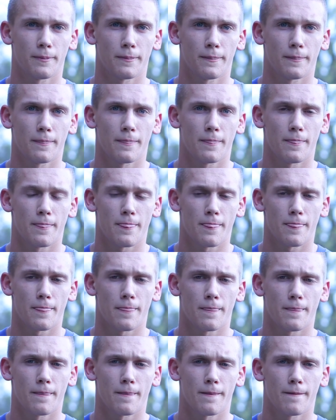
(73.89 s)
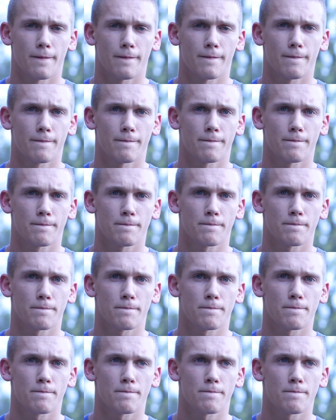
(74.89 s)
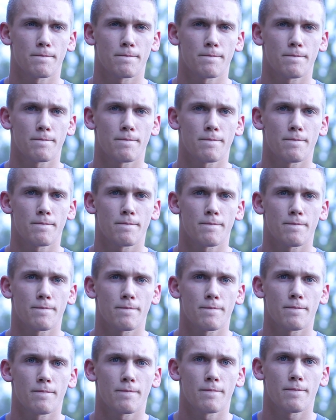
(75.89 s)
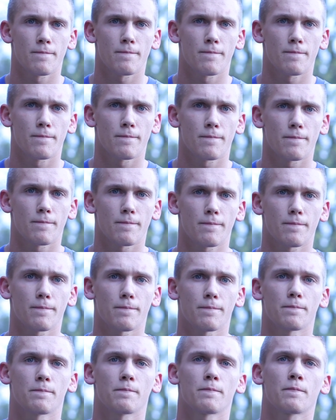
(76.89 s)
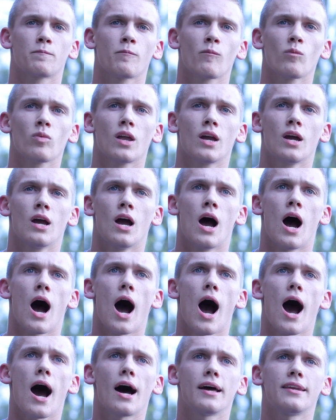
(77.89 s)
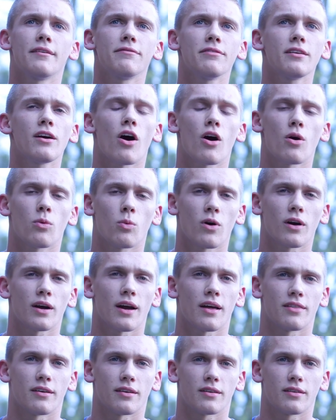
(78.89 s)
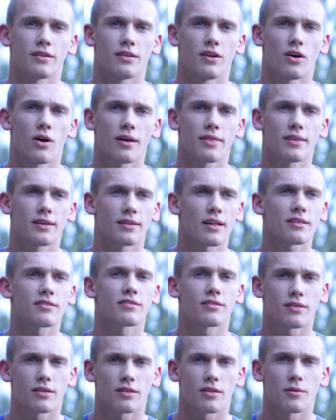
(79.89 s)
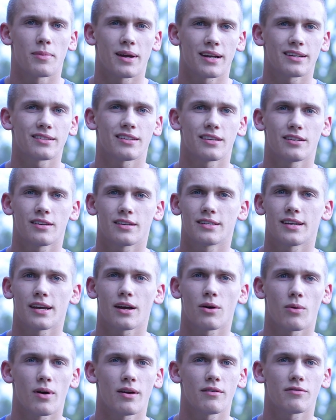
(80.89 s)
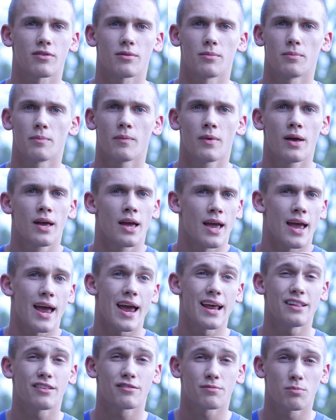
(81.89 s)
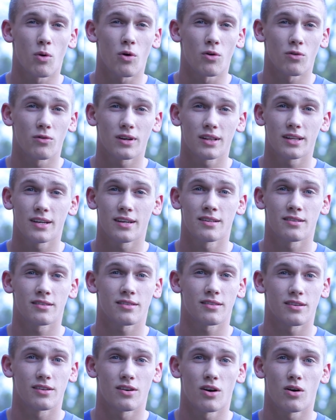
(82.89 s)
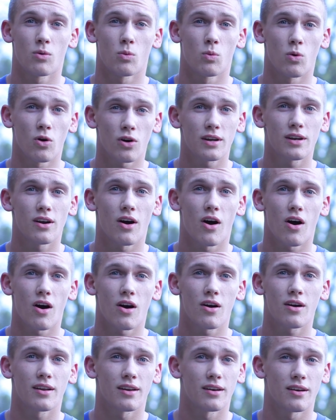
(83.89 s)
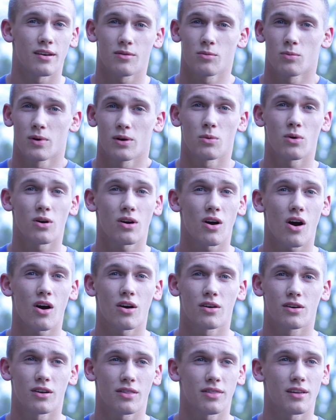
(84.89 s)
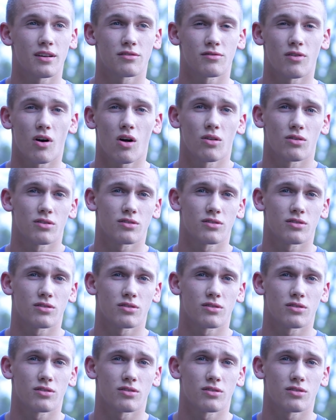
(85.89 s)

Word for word: What's the best thing that you've gotten from being in the martial arts sport? Definitely a hard work ethic. You know, I think that's the biggest thing you can take away from any sport, really, is, you know, working hard. And when you work hard, good things follow.